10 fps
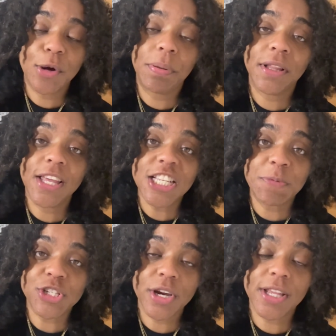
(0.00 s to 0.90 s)
please
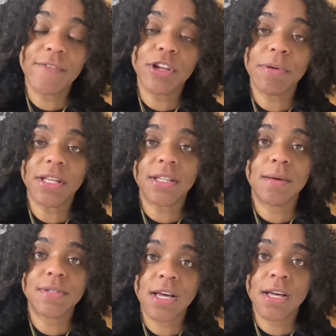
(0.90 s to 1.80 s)
be sure to give it a big
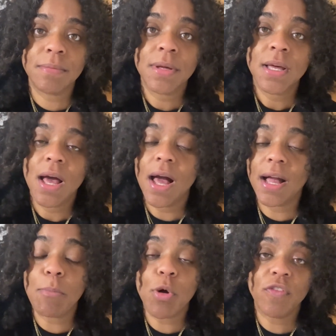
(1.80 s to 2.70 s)
thumbs up. I
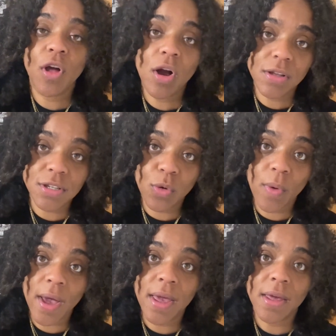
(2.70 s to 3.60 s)
got more vlogs on the
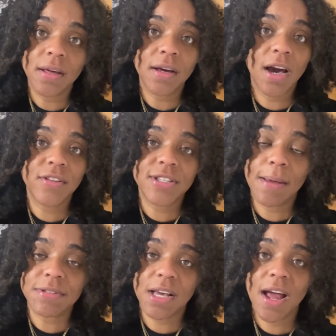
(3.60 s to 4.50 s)
way, other
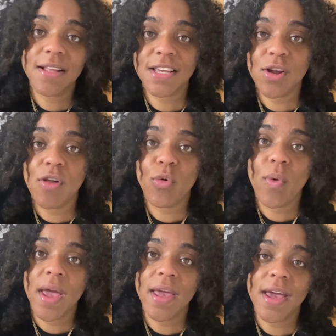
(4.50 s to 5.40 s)
types of content on the
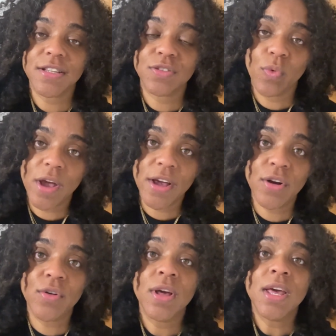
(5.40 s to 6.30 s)
way as
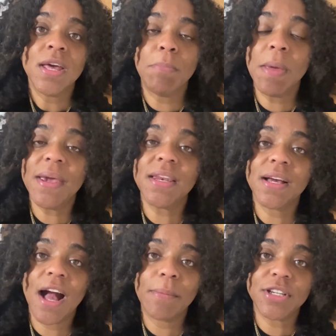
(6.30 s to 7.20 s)
well. Meet me in the
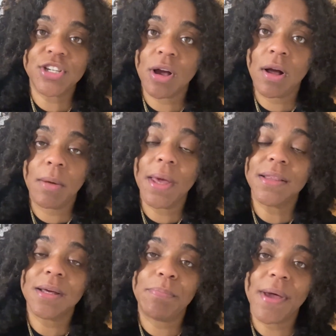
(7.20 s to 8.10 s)
comments, y'all. Make
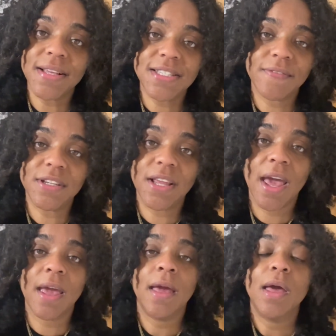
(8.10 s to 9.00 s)
the best of the
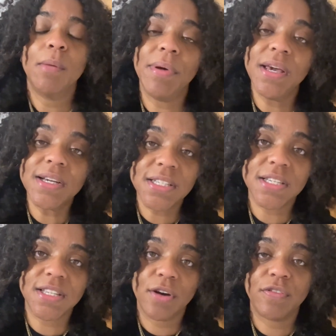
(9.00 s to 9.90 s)
day. Be good to
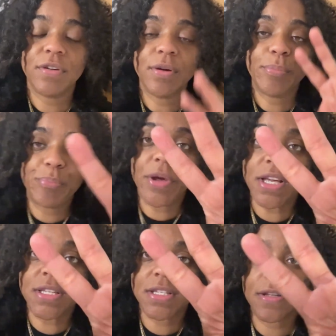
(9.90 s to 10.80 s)
yourself. Peace.